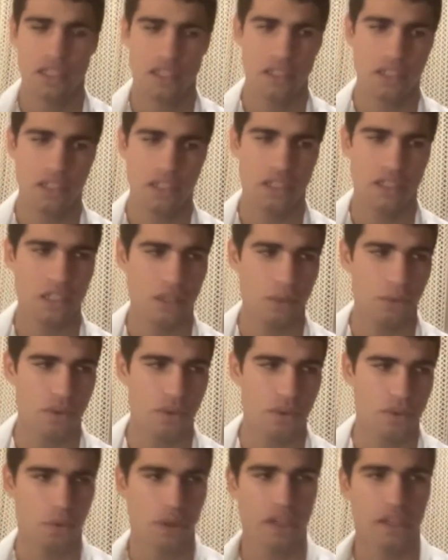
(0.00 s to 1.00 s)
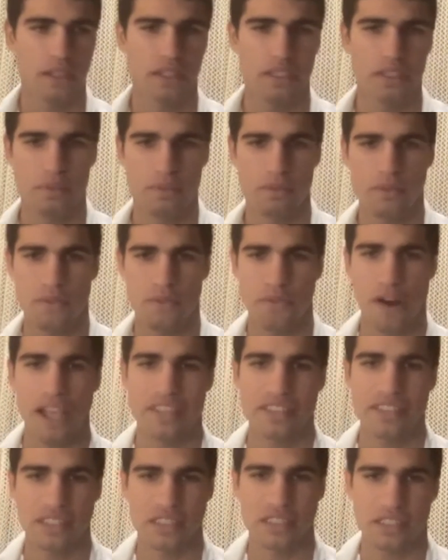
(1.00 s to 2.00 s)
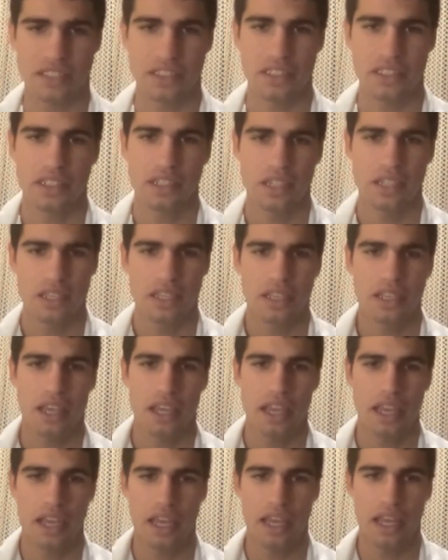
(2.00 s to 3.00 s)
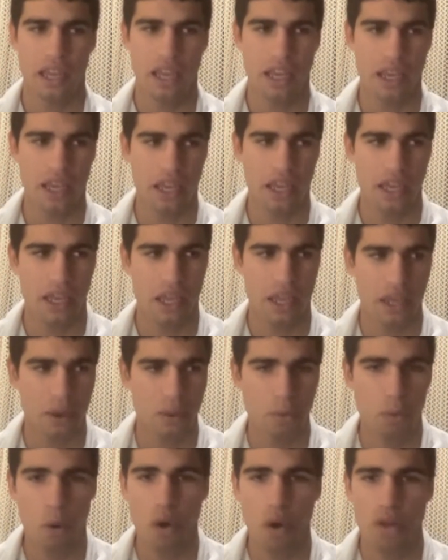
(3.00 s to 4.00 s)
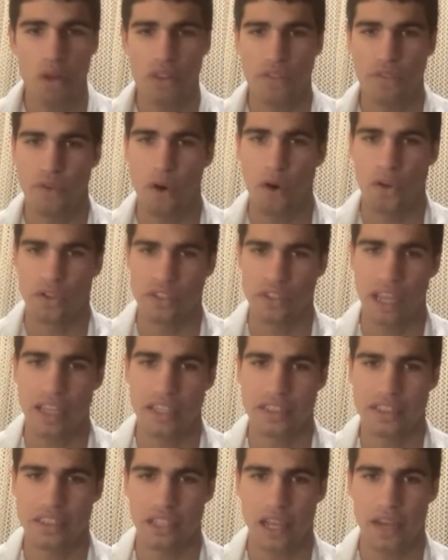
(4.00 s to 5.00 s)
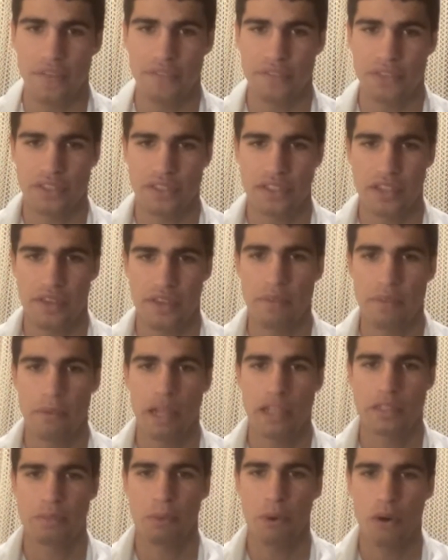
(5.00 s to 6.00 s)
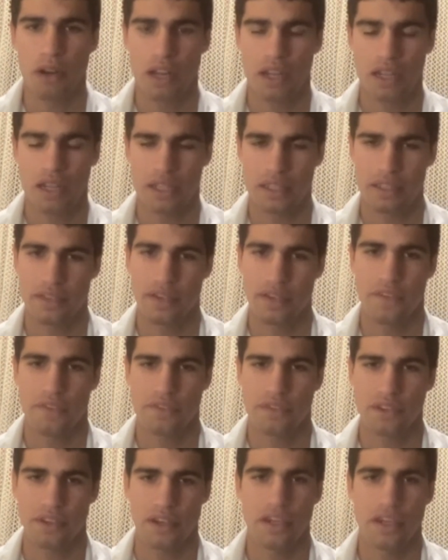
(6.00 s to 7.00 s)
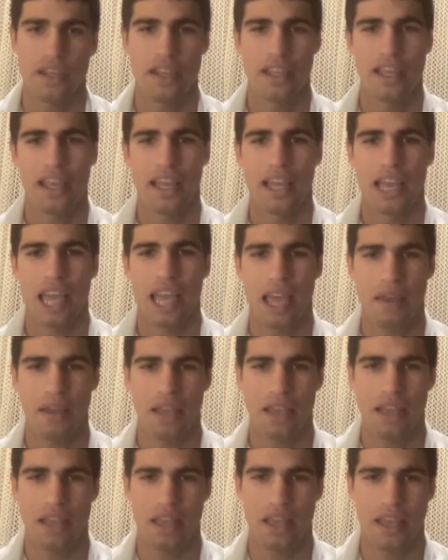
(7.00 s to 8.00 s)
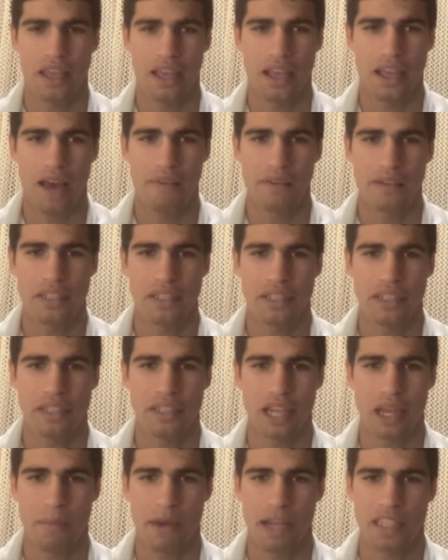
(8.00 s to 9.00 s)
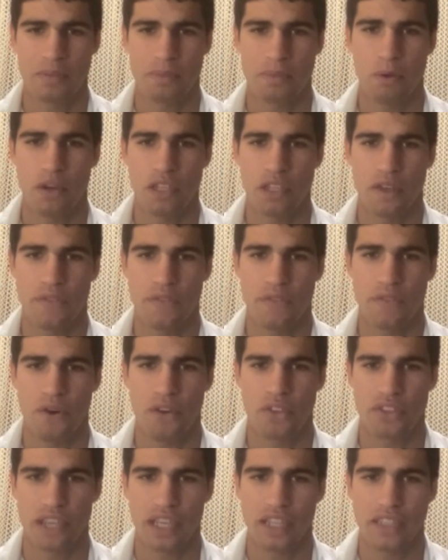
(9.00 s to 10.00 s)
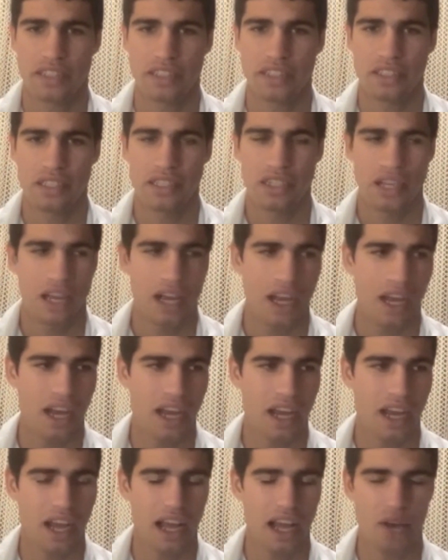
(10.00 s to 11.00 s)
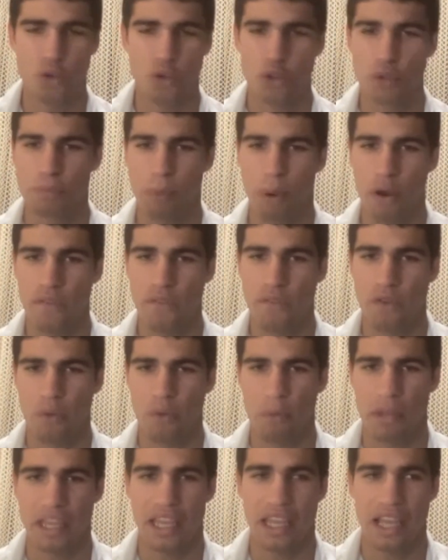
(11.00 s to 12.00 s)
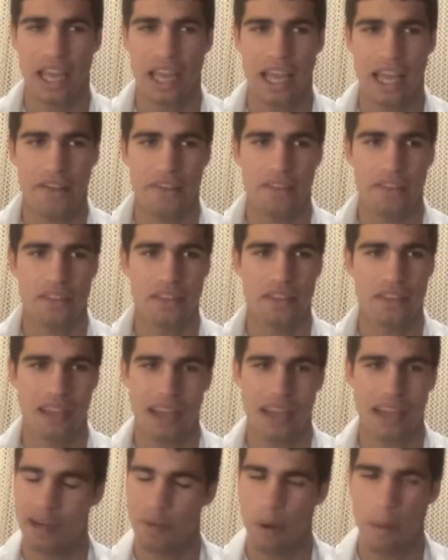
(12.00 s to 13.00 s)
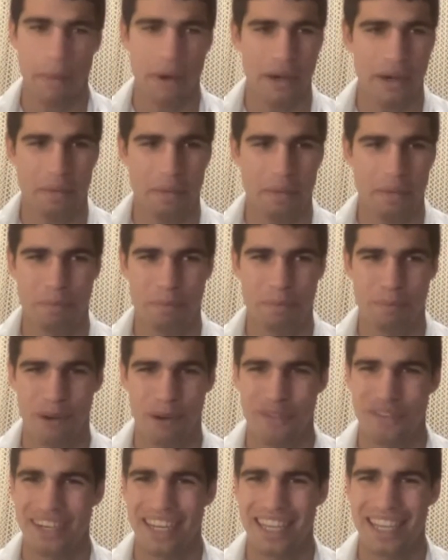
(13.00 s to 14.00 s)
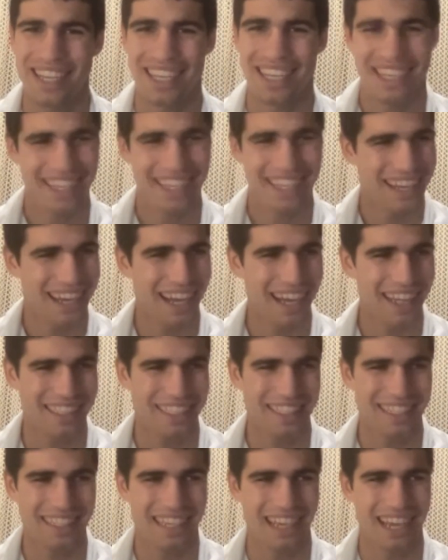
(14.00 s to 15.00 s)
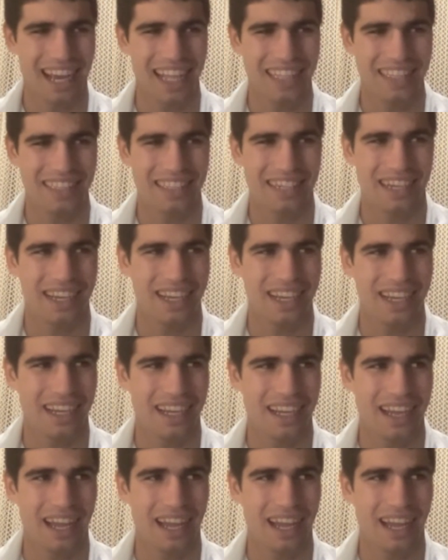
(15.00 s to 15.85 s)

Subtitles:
It was when Francis won the fourth set after saving match ball, after having a match ball in the fourth set. A good point for me. I remember perfectly. I had a,